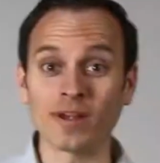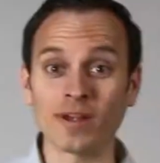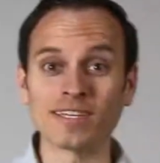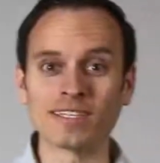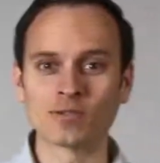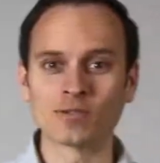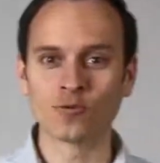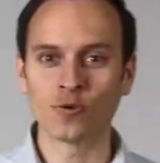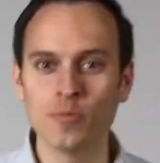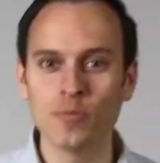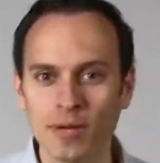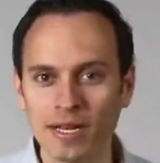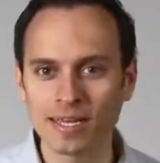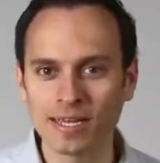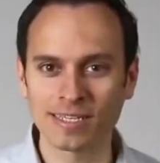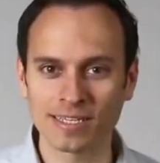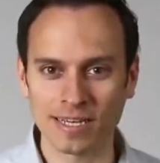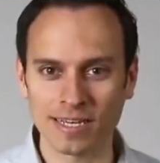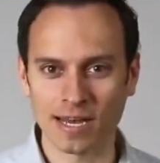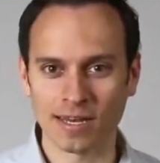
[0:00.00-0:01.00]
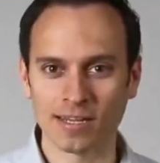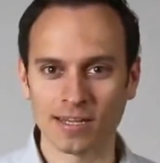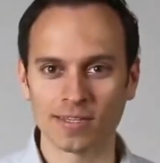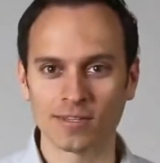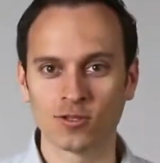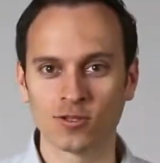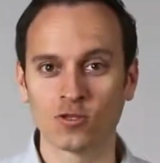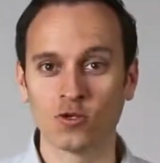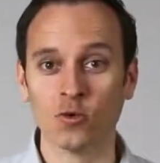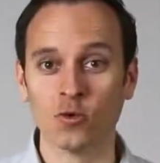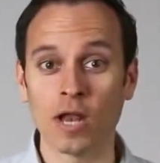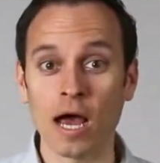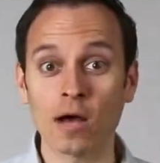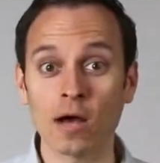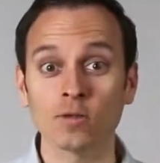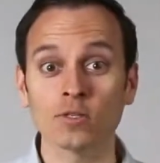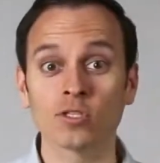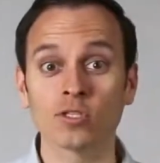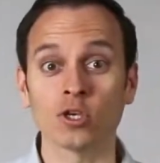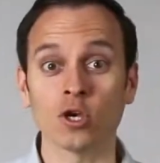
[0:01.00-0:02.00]
extremely excited to
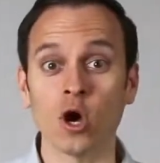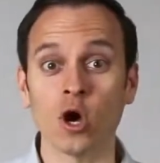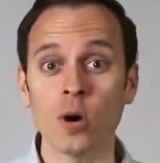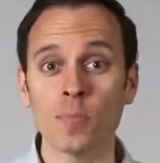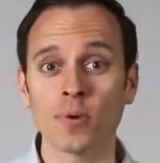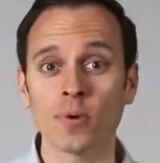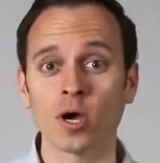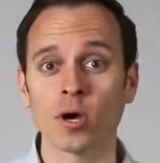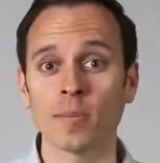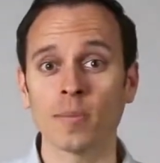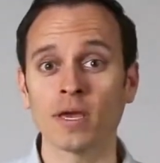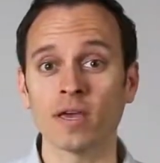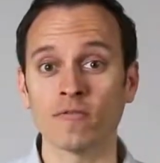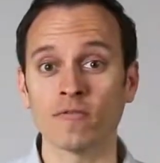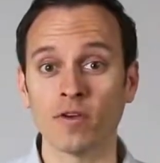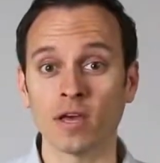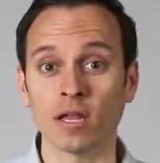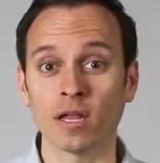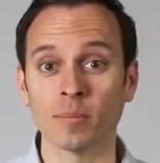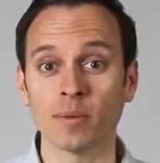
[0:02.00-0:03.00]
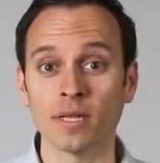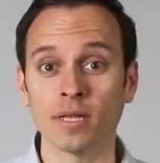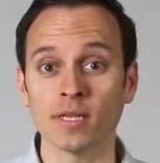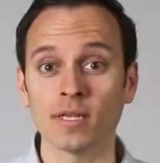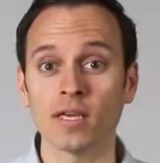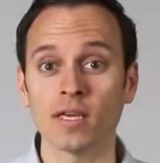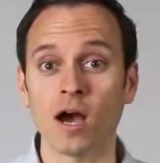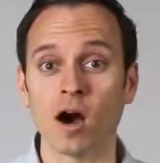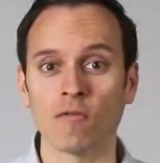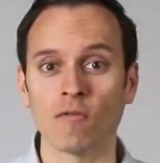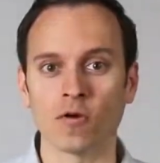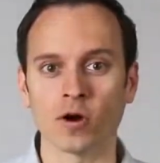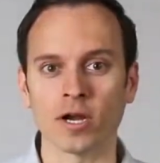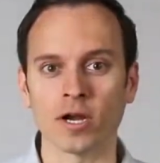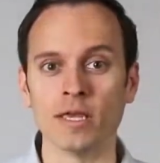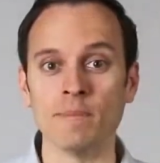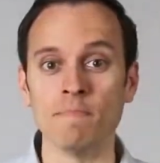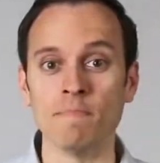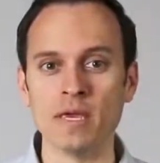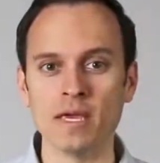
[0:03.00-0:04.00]
announce the upcoming availability of our
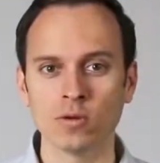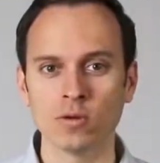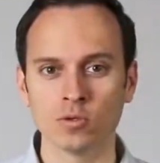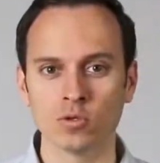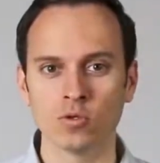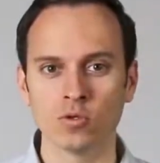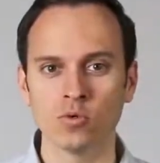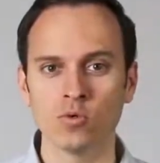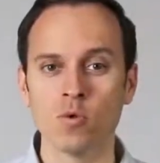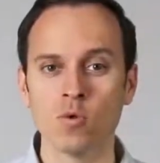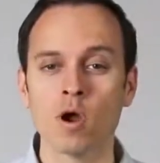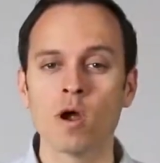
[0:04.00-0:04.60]
EMEO 2